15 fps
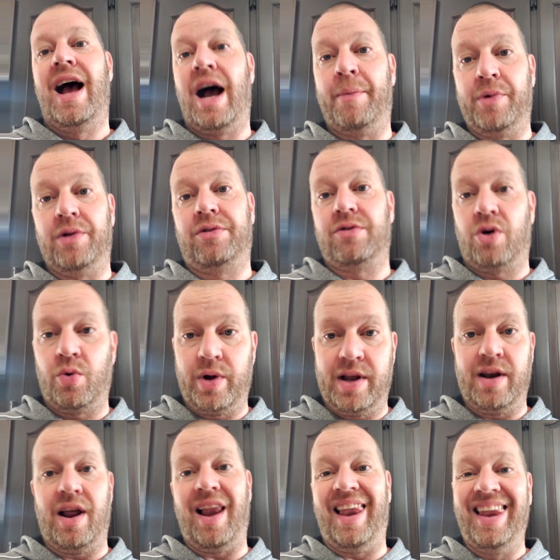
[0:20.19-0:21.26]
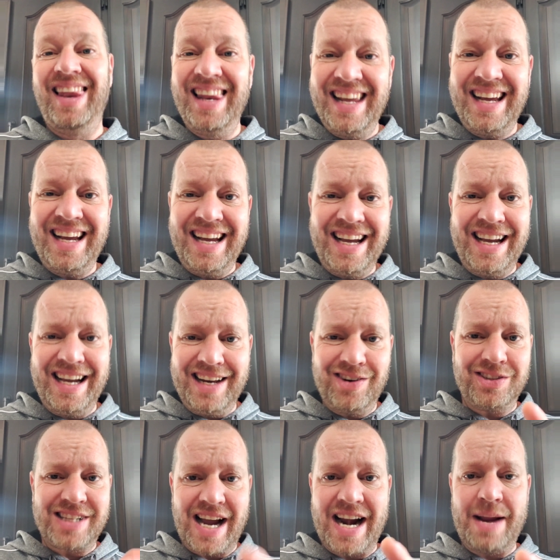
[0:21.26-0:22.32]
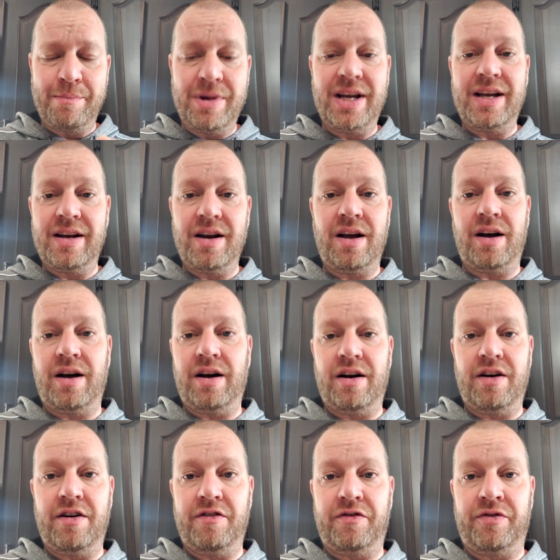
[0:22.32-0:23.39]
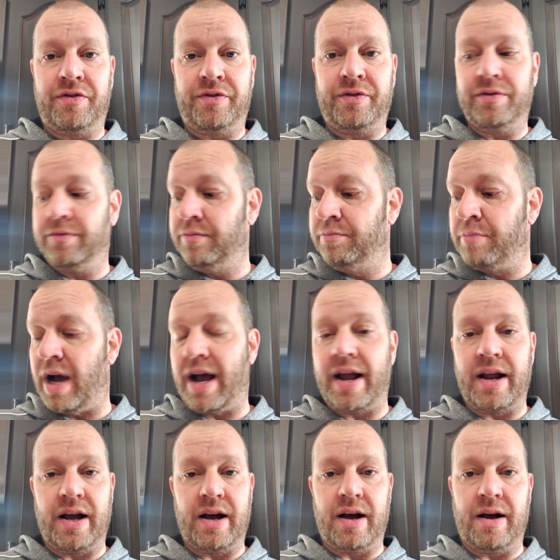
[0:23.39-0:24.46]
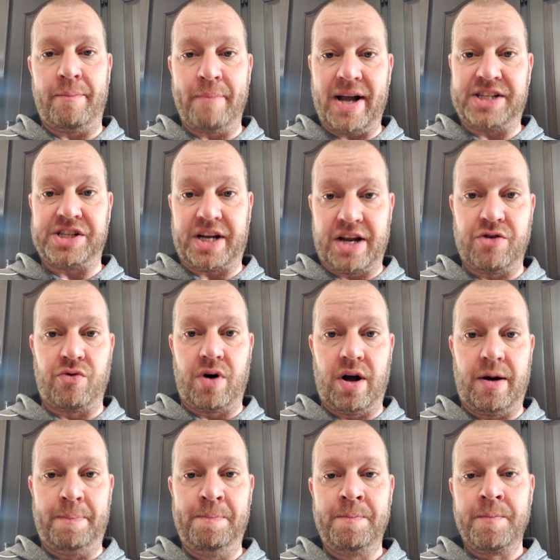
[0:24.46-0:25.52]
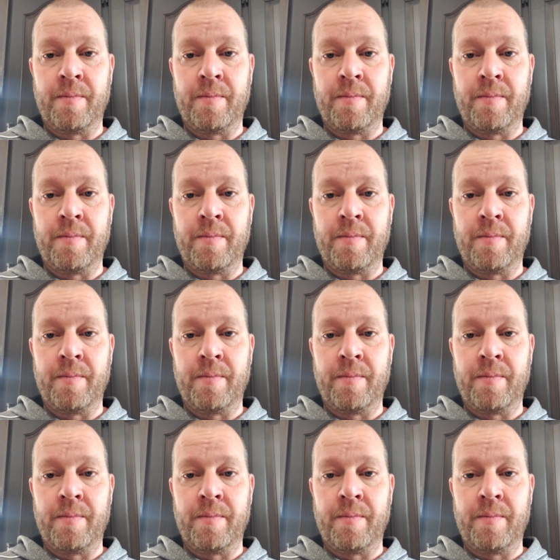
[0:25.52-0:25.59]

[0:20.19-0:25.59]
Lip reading: I'm gonna throw in a little tiny bit of my Mexican rub,